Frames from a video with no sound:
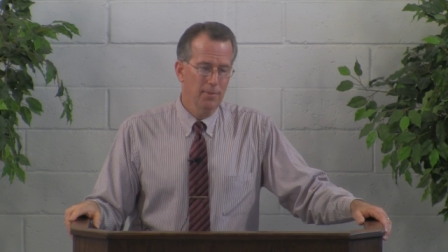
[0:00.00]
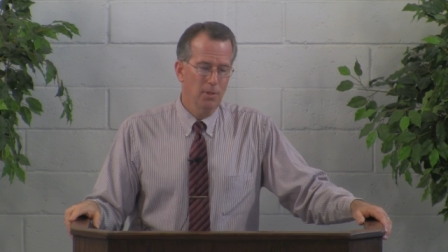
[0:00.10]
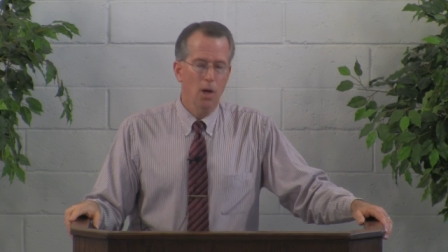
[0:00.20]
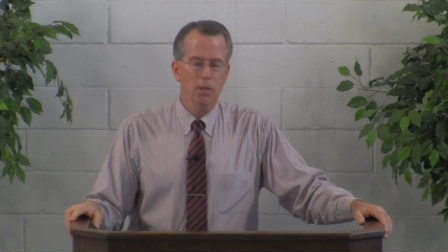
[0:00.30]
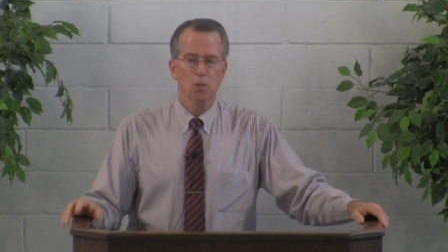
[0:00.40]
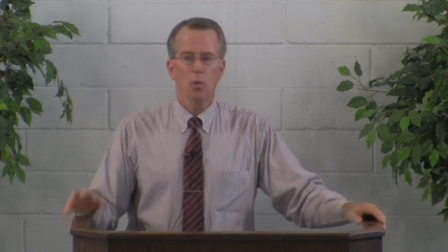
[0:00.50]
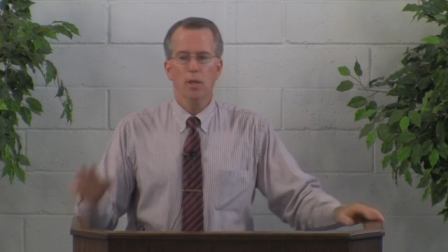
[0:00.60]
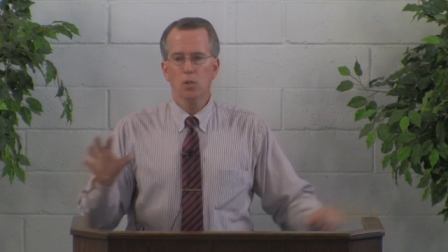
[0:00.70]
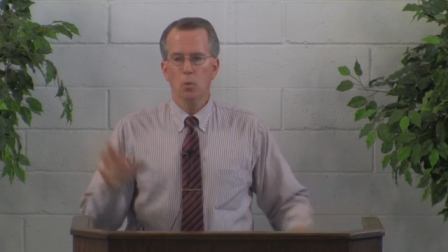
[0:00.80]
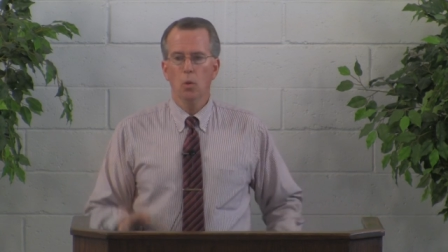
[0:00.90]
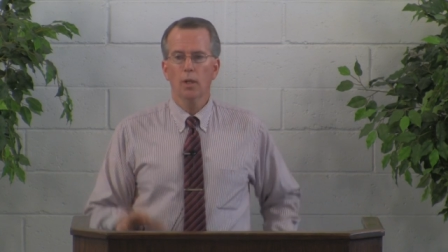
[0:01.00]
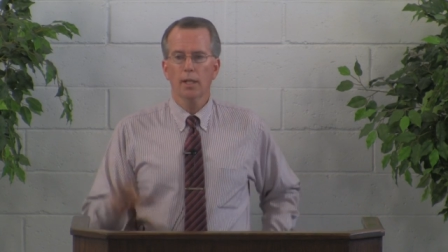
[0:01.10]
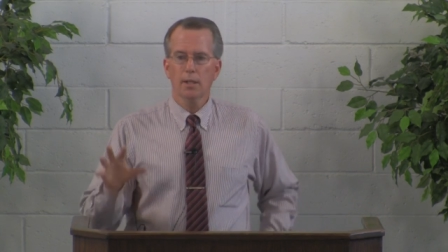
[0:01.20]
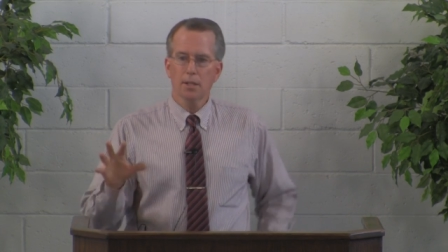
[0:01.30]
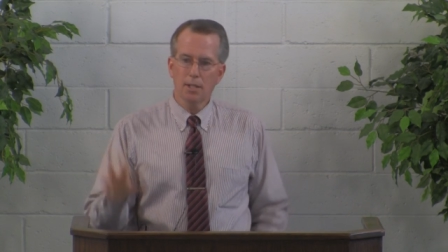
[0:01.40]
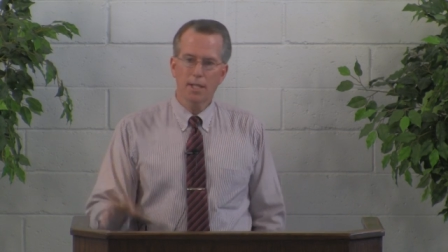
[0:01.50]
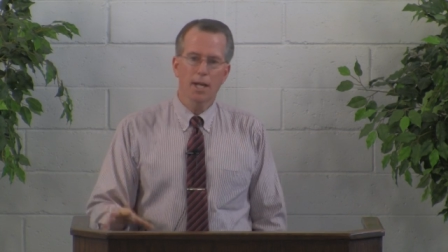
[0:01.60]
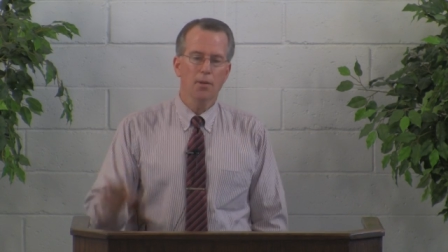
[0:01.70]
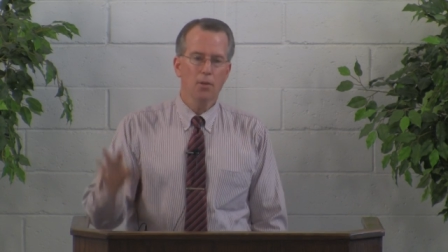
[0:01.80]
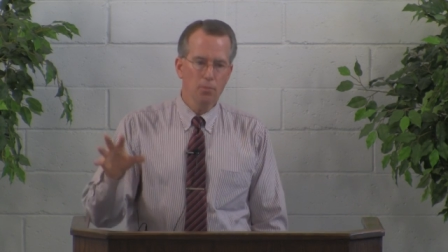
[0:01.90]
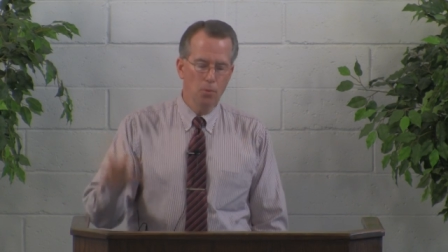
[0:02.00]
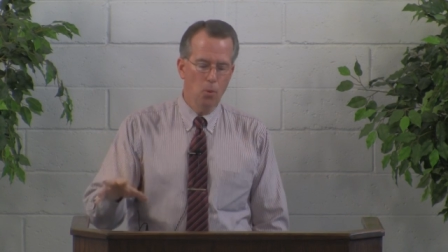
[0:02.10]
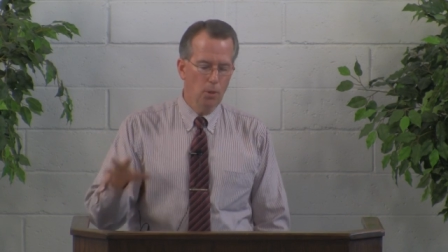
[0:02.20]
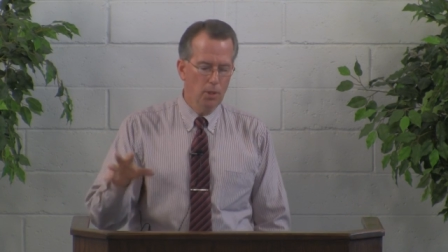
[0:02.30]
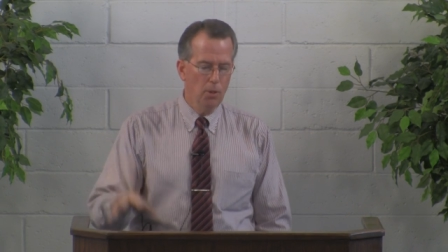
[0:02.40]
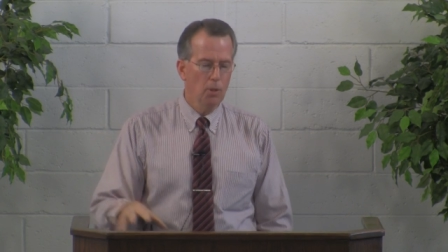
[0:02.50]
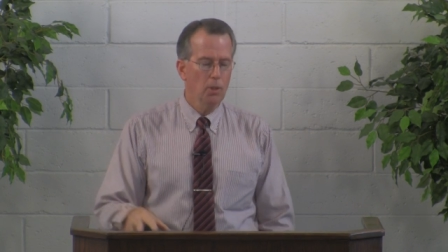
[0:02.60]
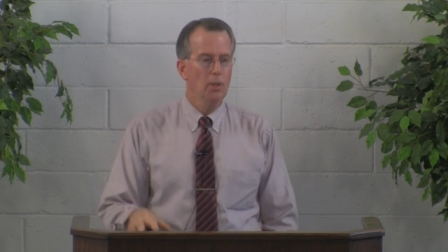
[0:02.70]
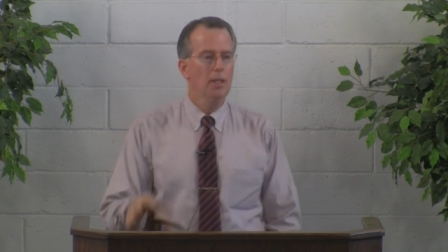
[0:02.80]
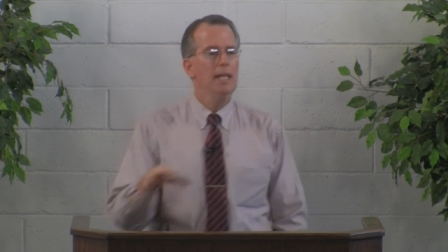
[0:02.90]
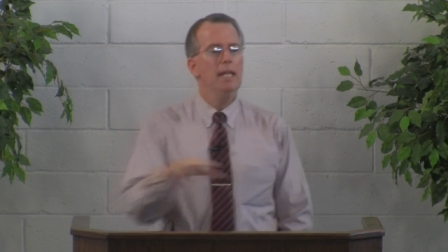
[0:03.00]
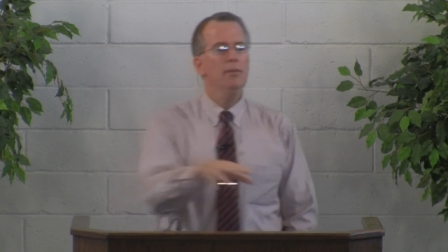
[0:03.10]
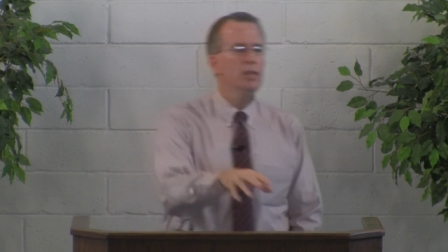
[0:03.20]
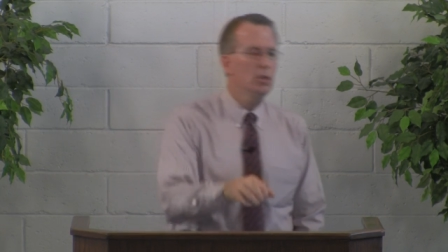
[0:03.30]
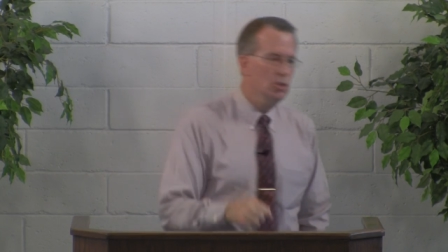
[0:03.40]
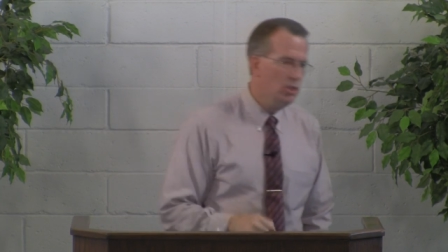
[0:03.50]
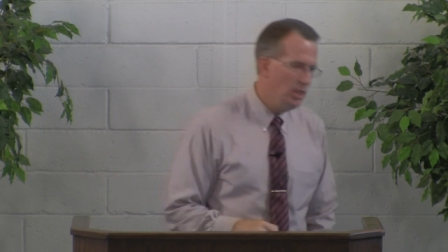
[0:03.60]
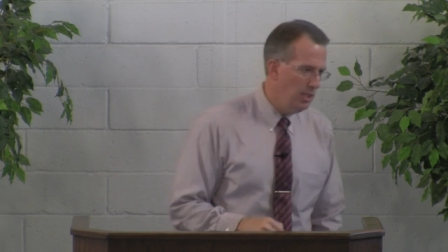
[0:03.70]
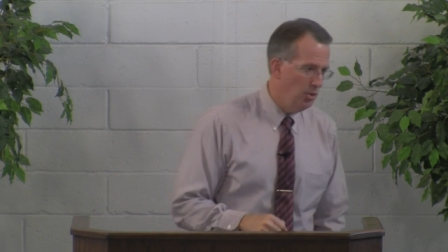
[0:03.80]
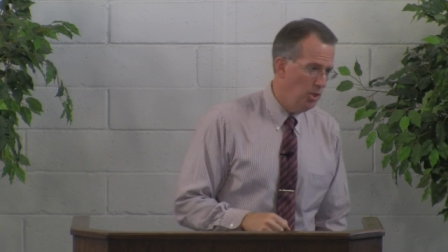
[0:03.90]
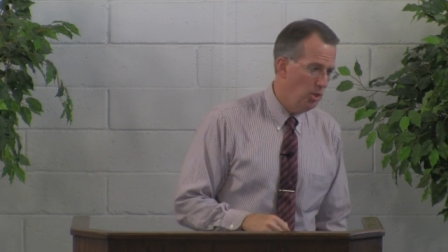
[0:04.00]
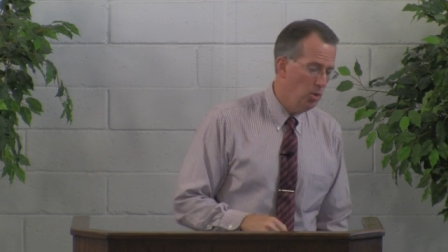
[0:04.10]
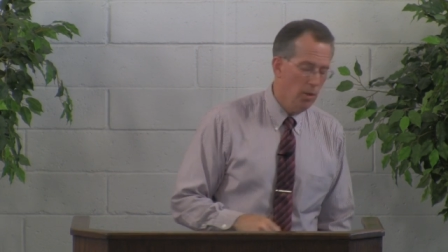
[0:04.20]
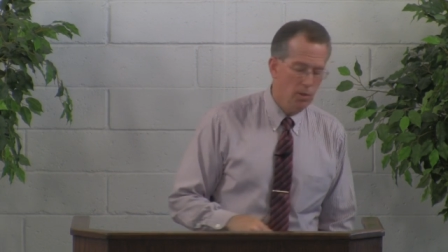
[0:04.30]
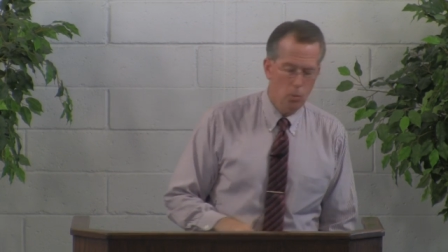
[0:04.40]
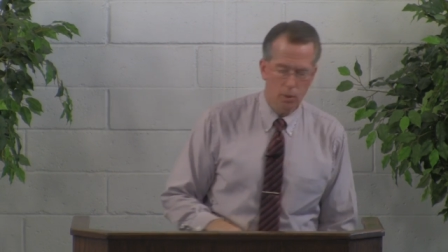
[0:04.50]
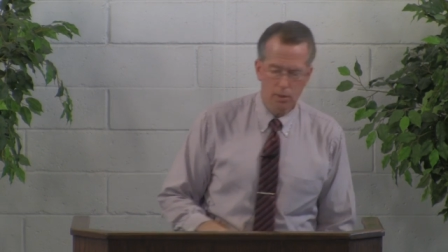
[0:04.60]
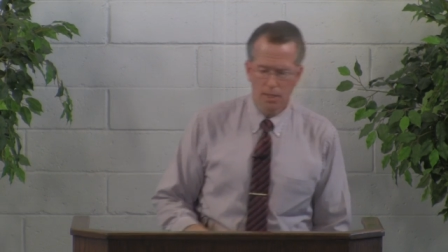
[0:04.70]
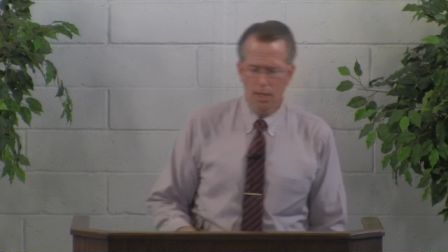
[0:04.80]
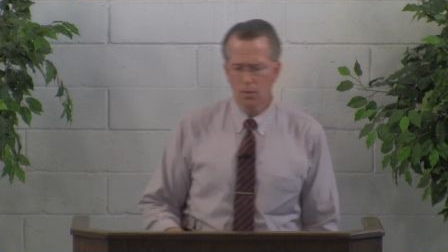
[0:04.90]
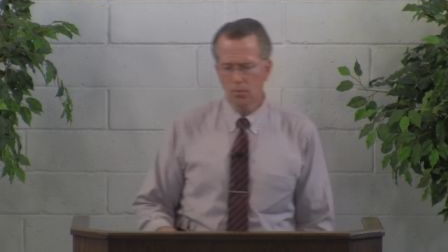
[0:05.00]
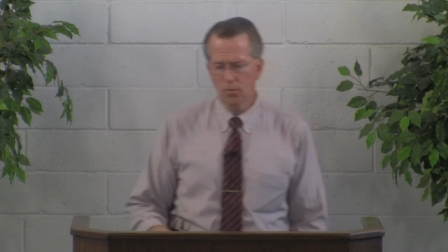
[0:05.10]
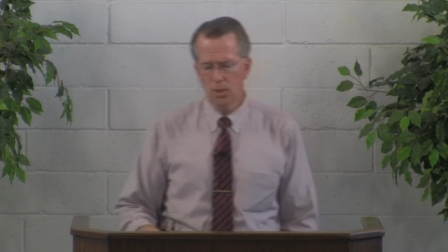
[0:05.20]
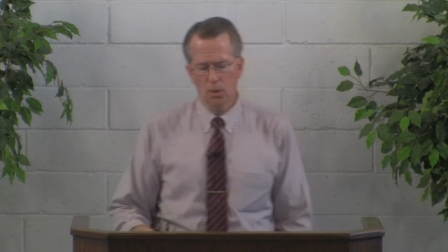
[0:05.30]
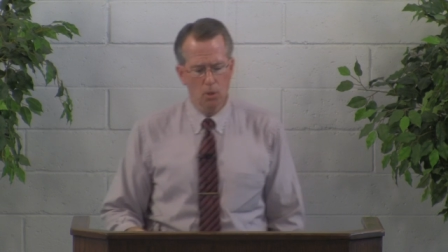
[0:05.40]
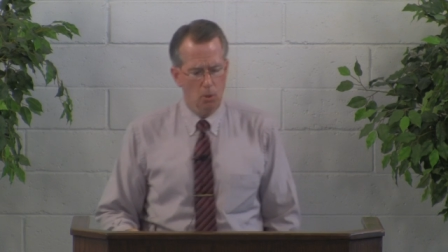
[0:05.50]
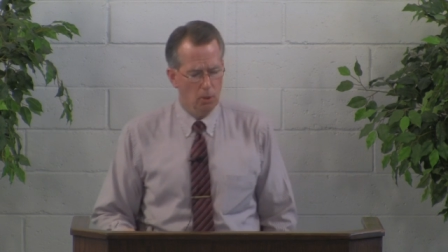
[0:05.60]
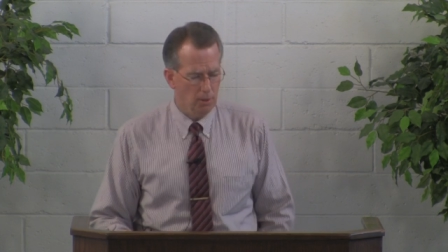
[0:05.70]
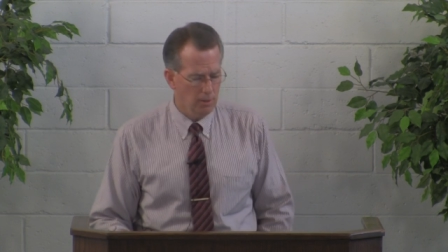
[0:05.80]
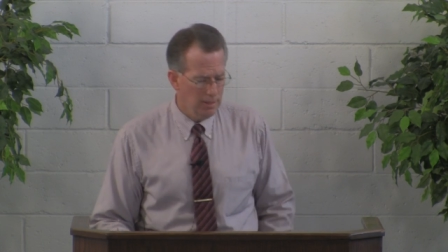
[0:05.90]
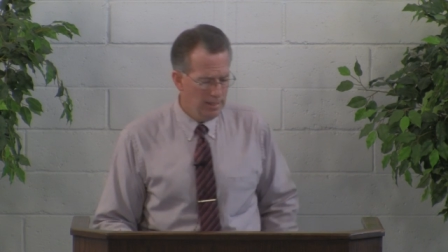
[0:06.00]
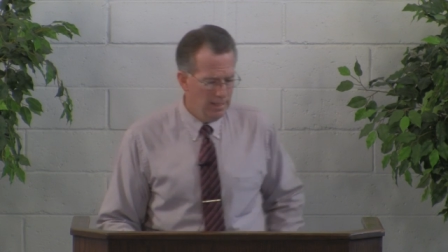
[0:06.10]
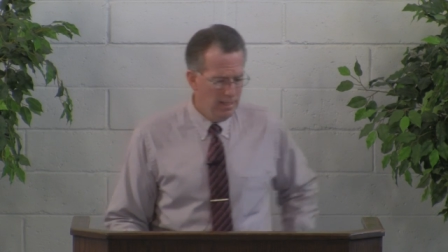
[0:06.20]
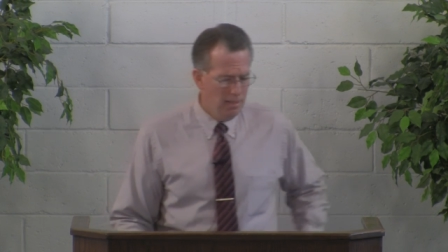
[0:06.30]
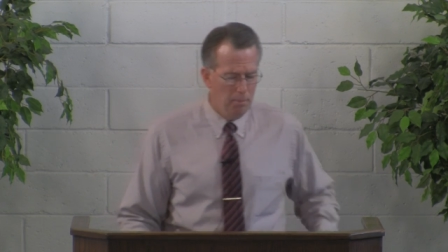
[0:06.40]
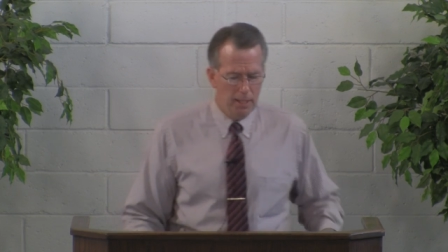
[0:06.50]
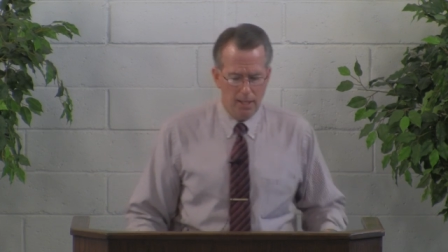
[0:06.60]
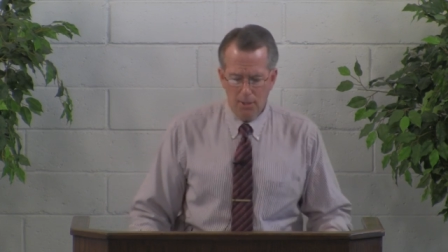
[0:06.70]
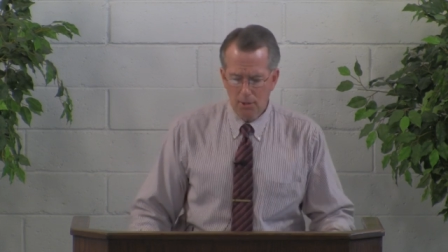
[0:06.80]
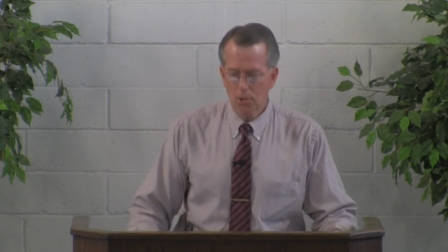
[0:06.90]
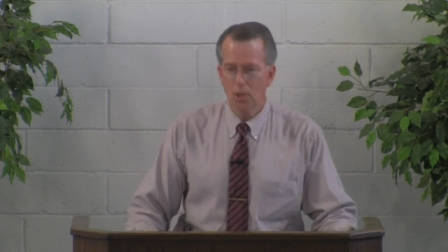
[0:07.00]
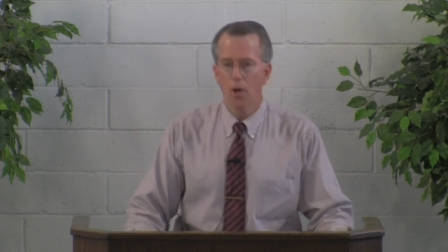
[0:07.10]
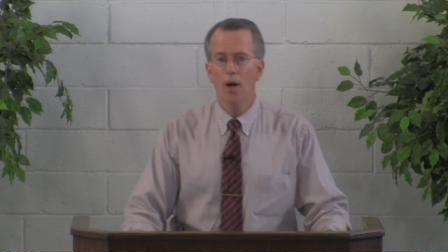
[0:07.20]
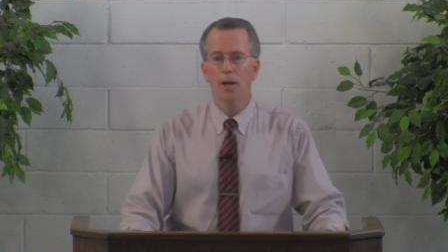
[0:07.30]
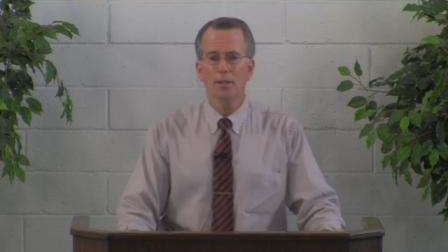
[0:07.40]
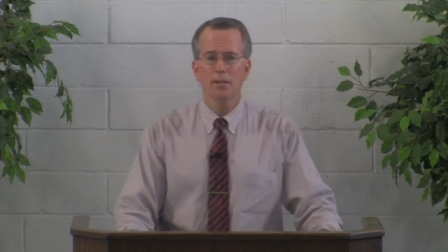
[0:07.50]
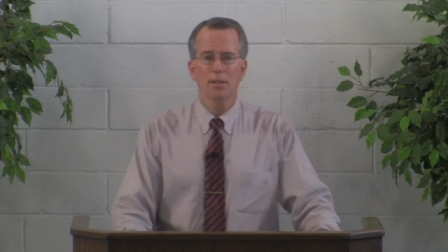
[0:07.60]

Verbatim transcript: God is going to work it together for your good. Even your sins, he's going to work together for your good, because God,